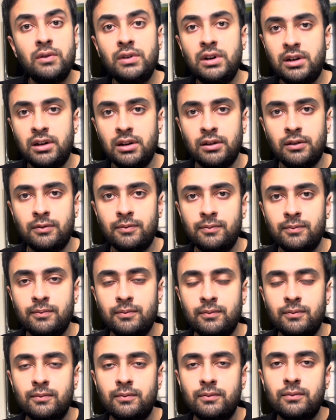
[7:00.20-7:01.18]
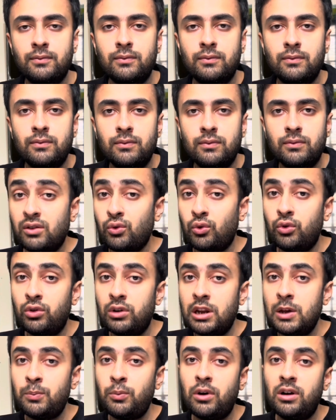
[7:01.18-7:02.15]
turn. And this is
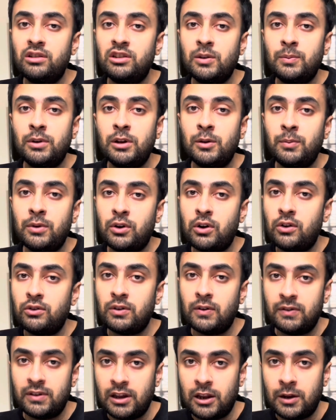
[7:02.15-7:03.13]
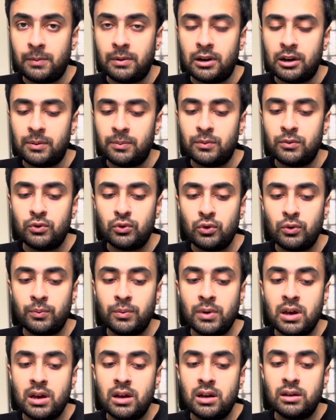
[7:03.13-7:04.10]
only possible because of cerebellum.
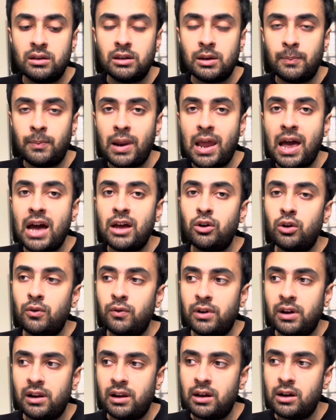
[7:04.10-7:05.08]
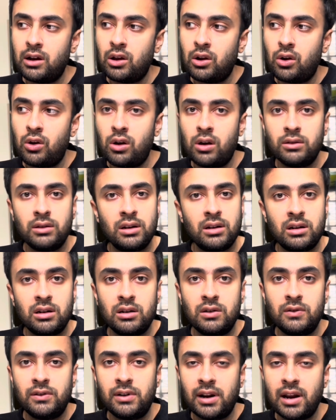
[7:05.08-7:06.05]
So the plan of running along the
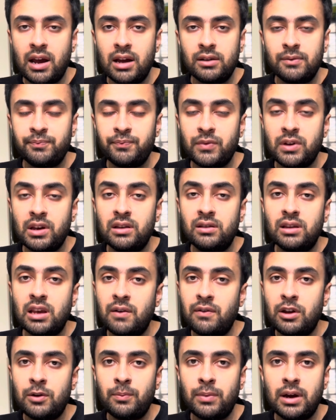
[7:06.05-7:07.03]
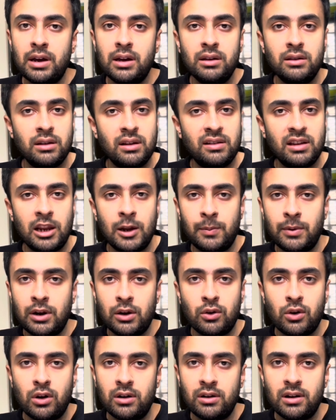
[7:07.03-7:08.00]
curved track is given by the
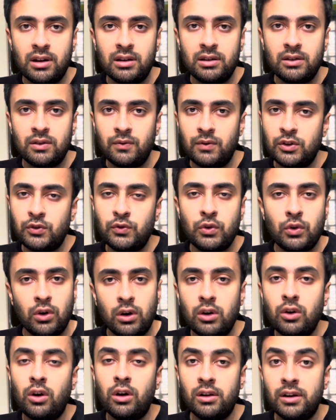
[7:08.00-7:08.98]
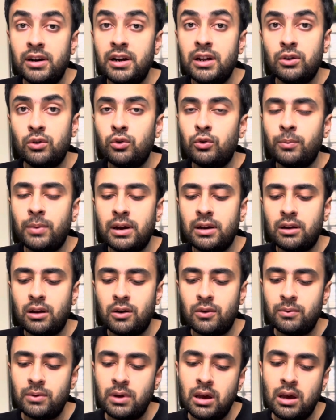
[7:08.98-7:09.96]
cerebral cortex, which we all already know by
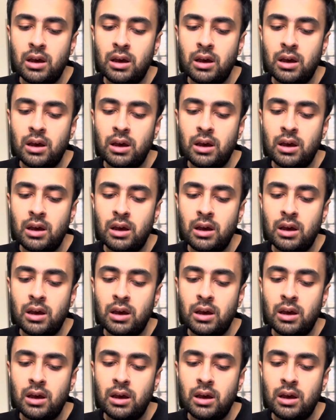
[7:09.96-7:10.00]
now.